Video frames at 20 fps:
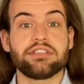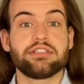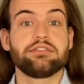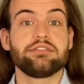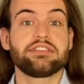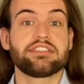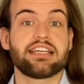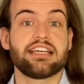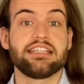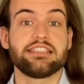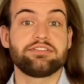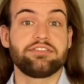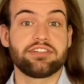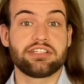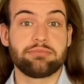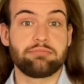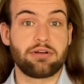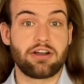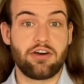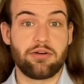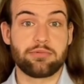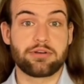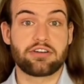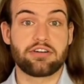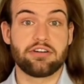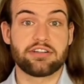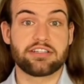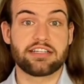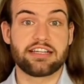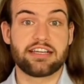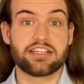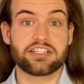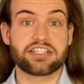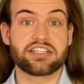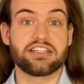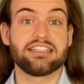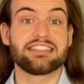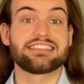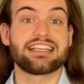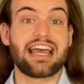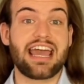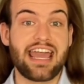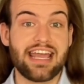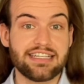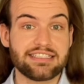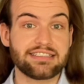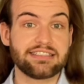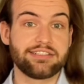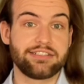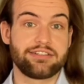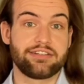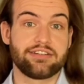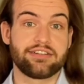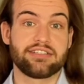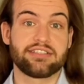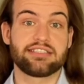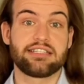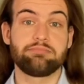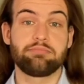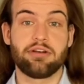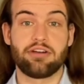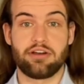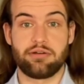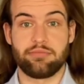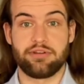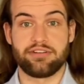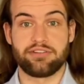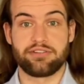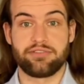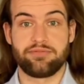use case for deployment coordination is asynchronous deployment.